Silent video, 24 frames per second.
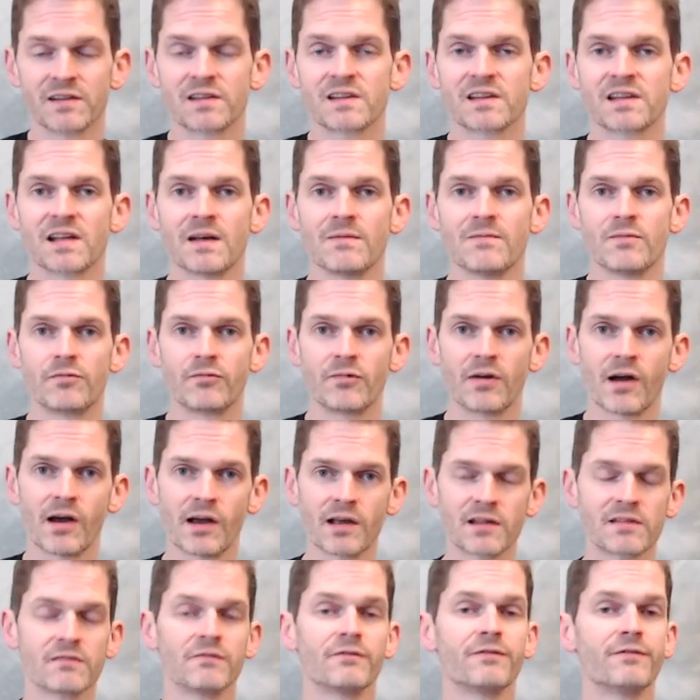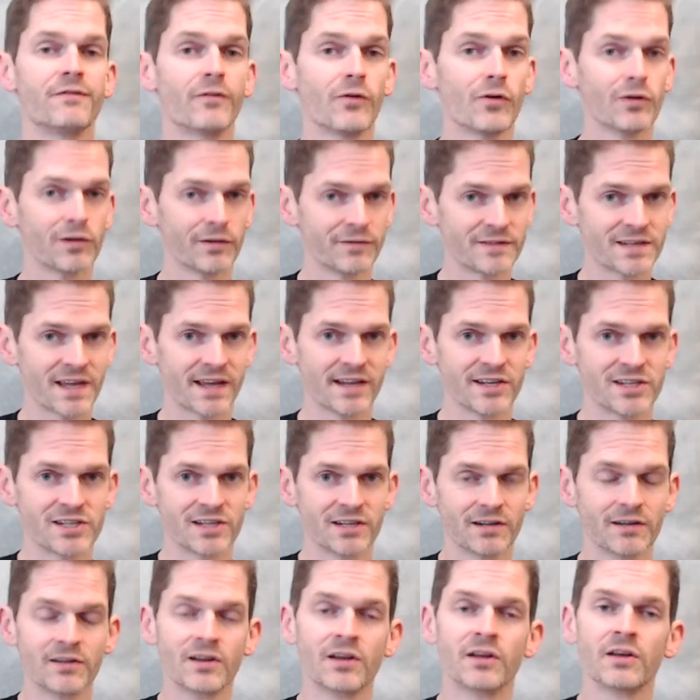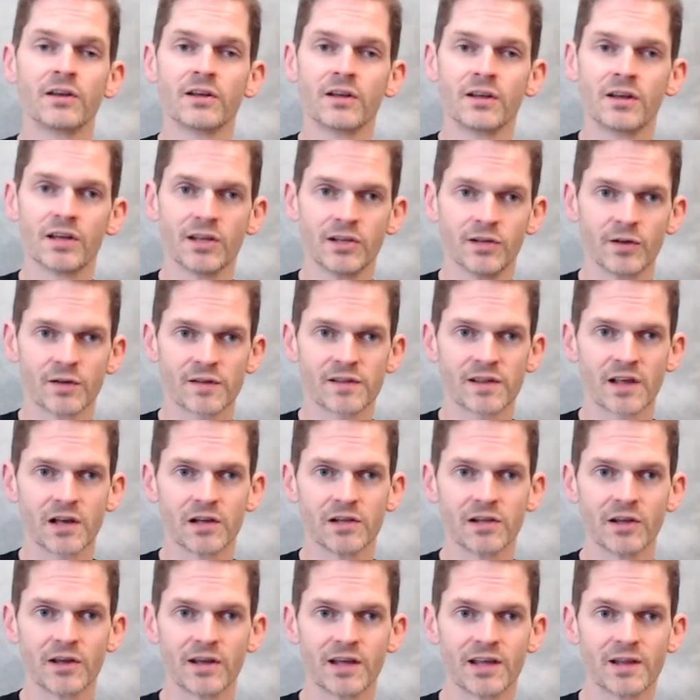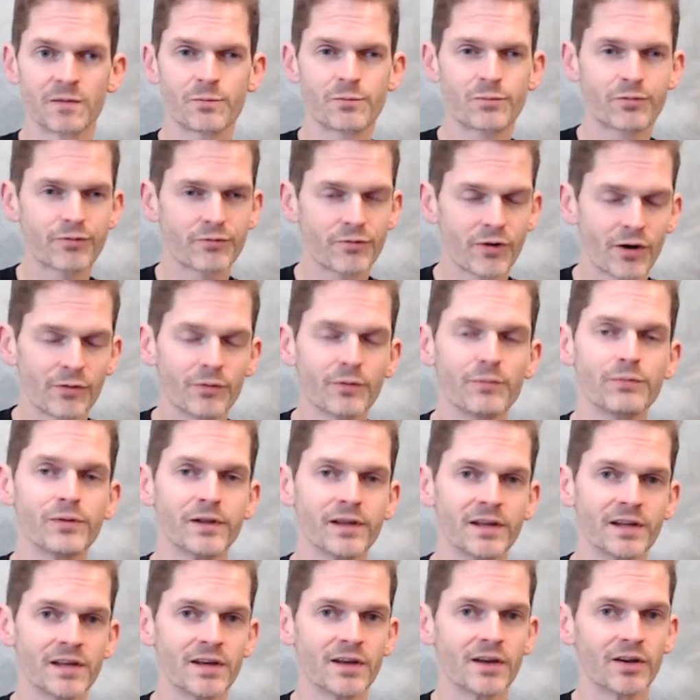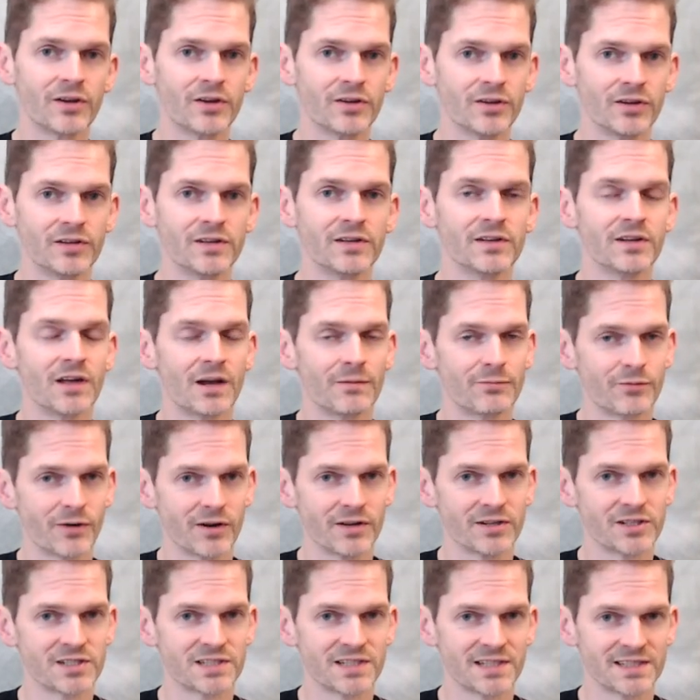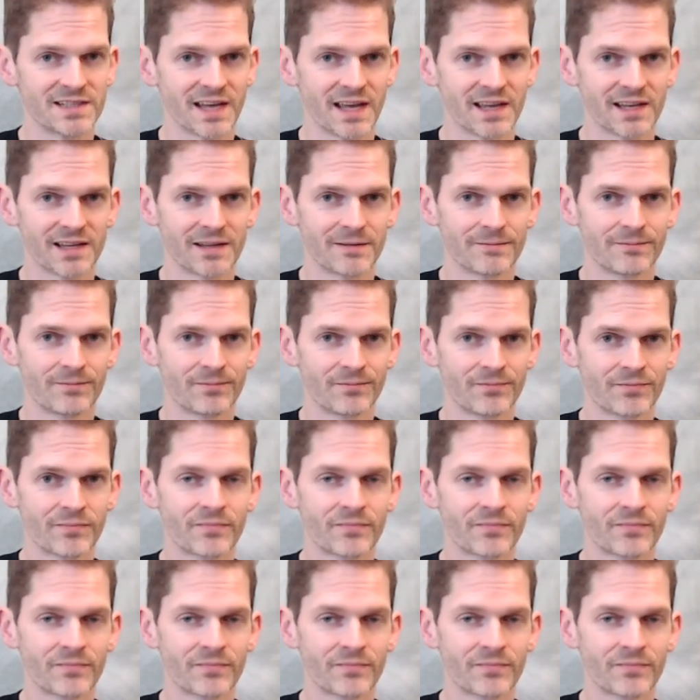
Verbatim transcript: Some rise and fall of tension in your solo is probably a good approach to take.